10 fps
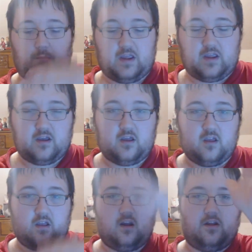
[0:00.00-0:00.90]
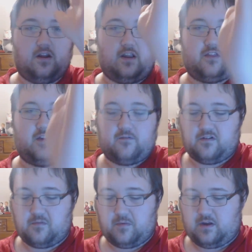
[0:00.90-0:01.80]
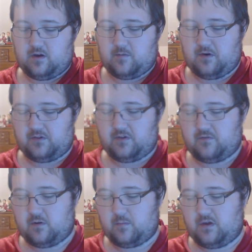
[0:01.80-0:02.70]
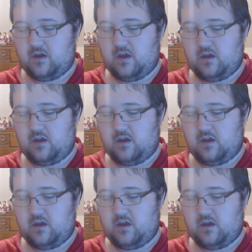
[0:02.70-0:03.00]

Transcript: me and then anything in front of me, a person in front of me.